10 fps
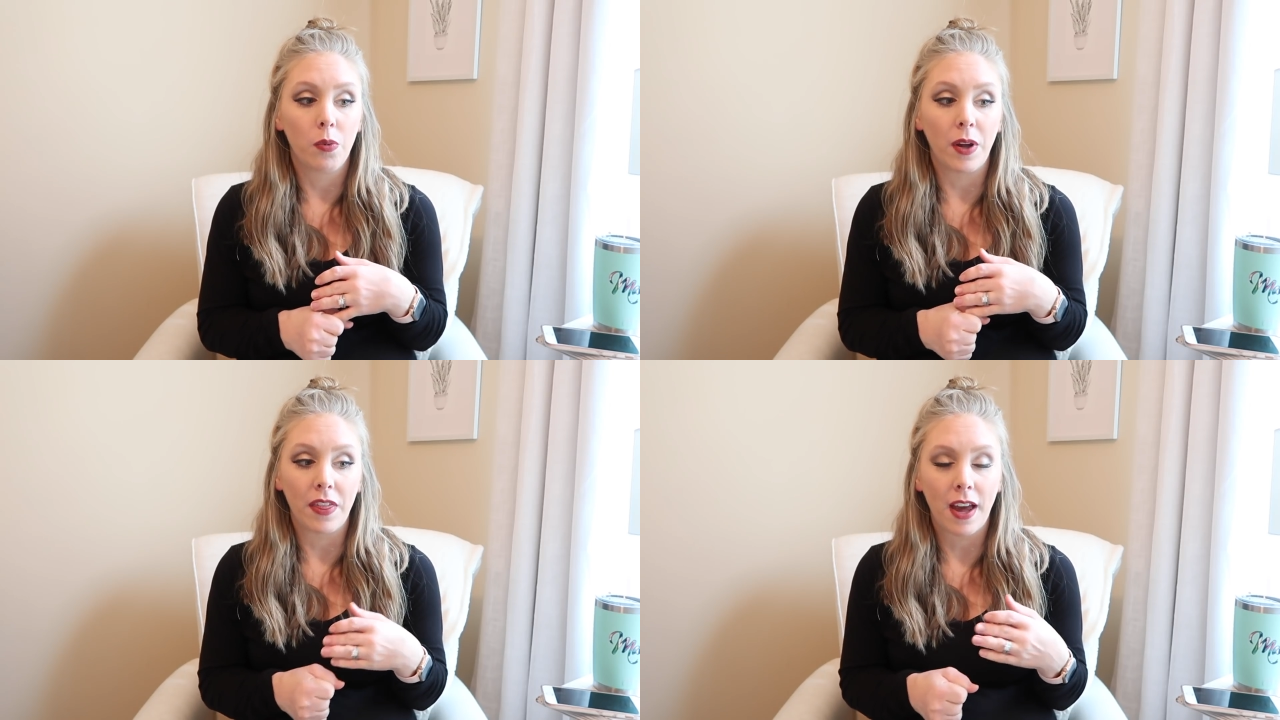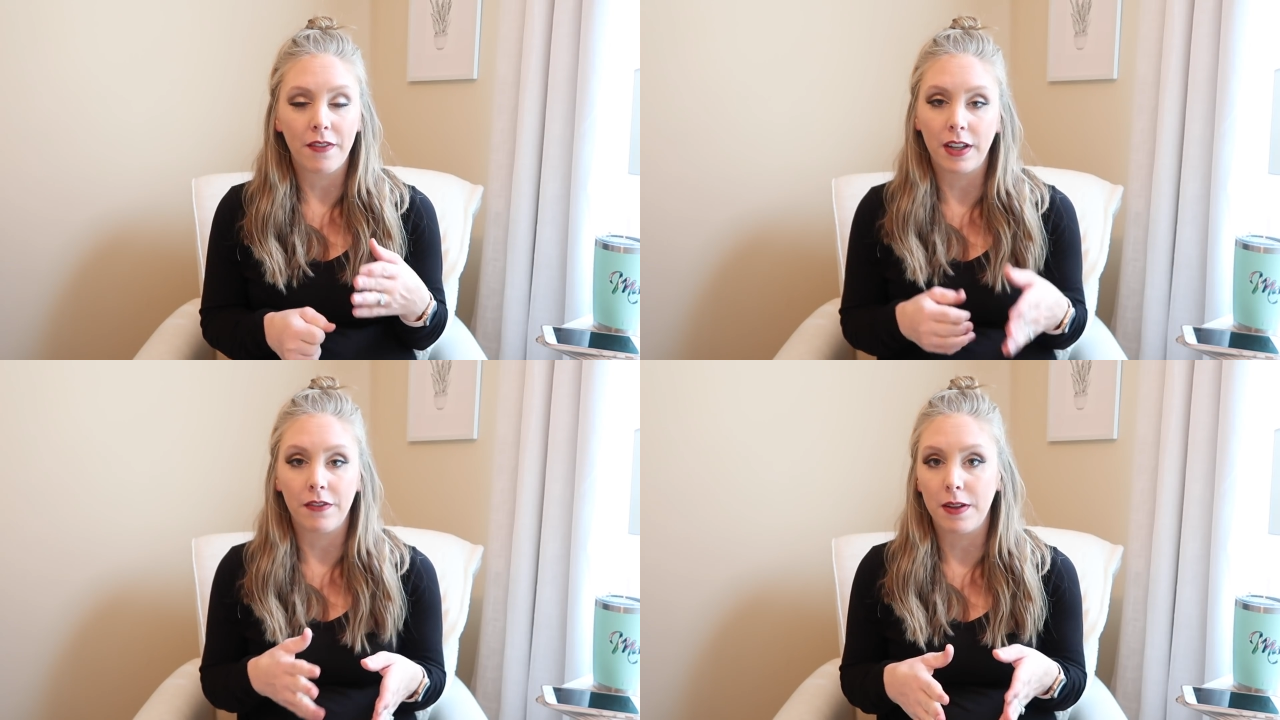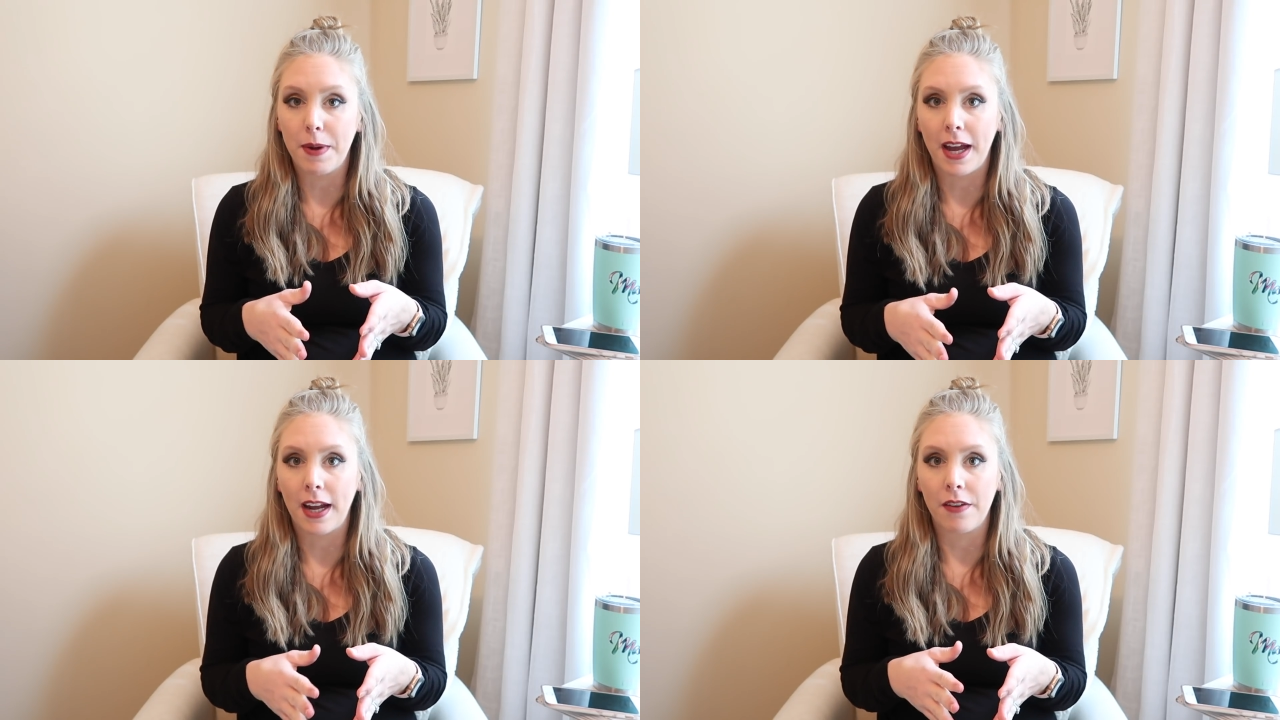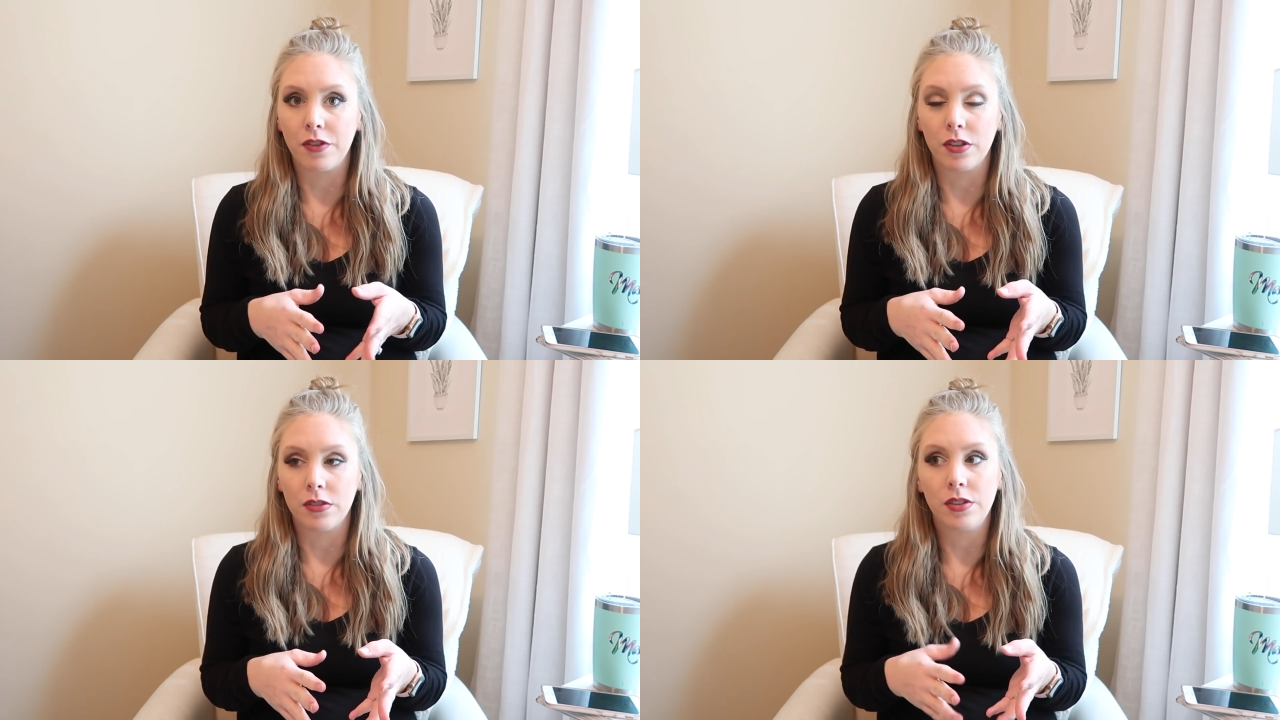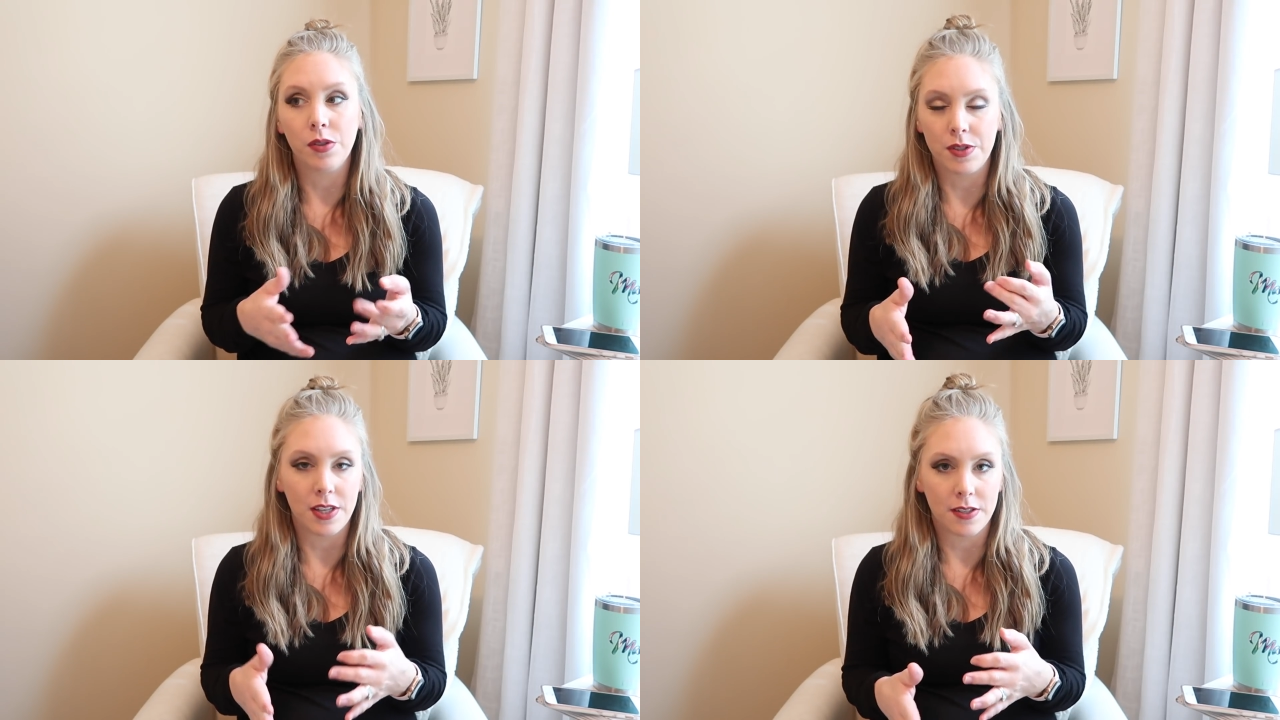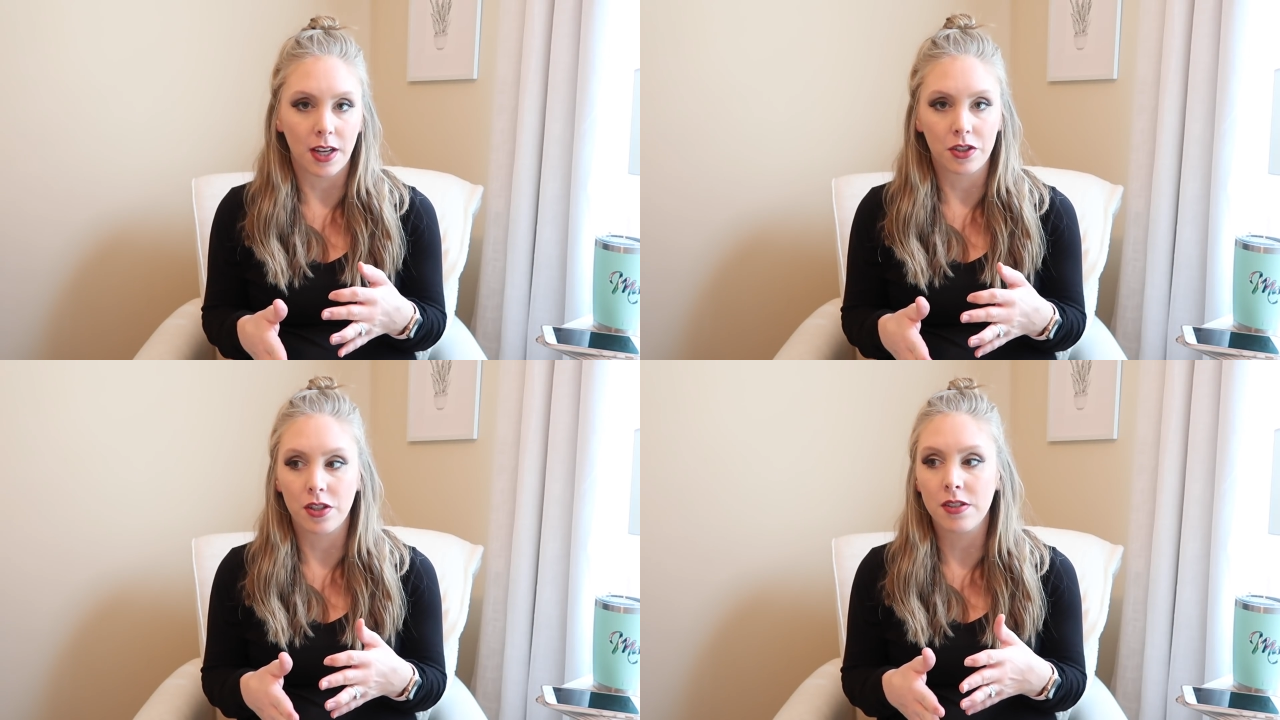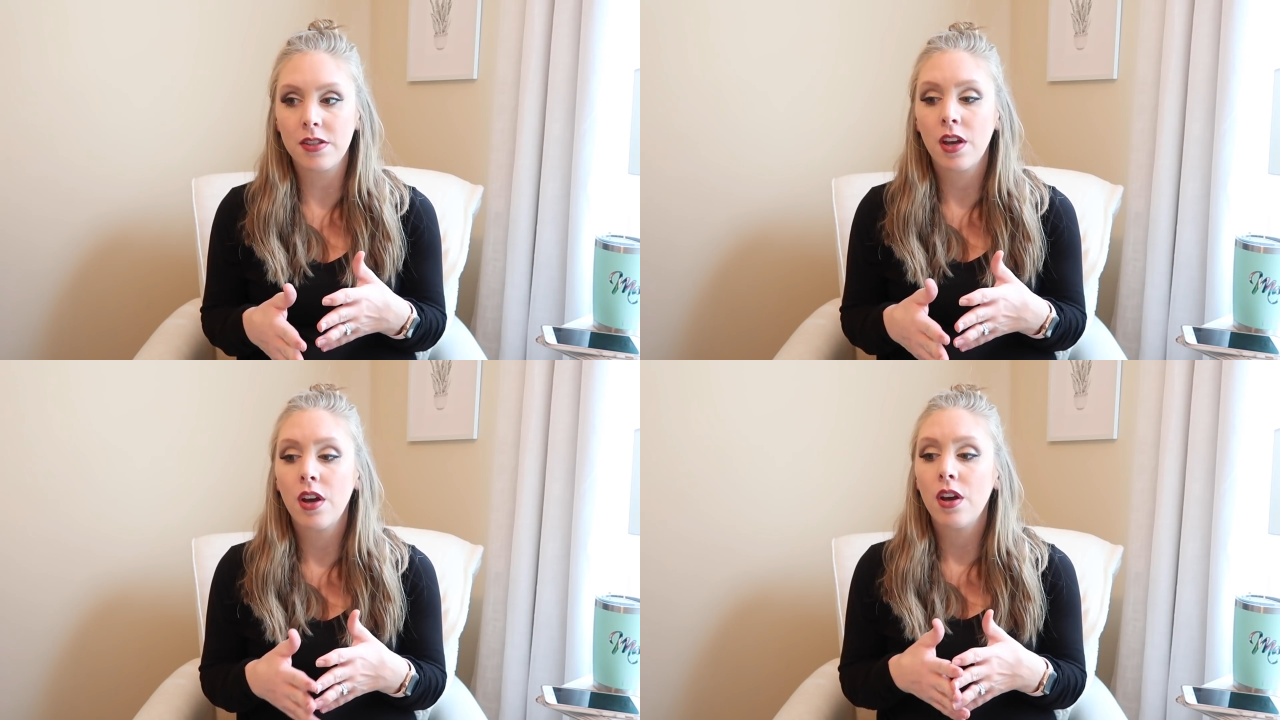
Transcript: with having a VBAC after two C-sections.